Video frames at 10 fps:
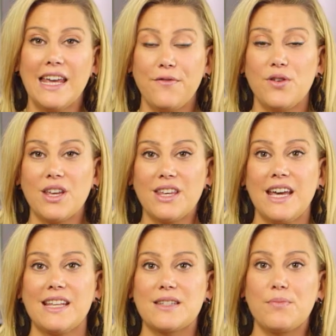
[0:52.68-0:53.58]
If you can
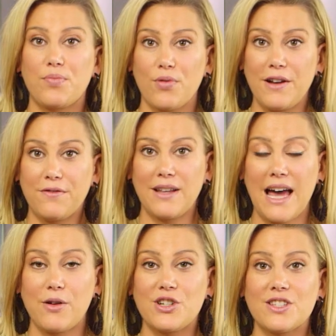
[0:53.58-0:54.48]
get some bread
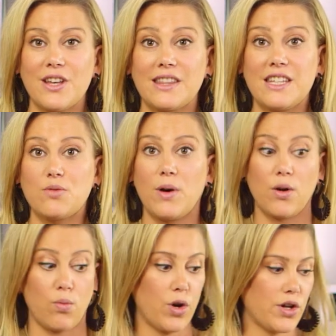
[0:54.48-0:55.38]
flour just like this one,
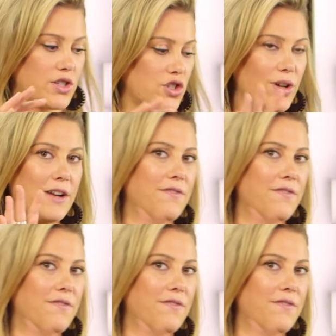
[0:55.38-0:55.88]
it works a treat,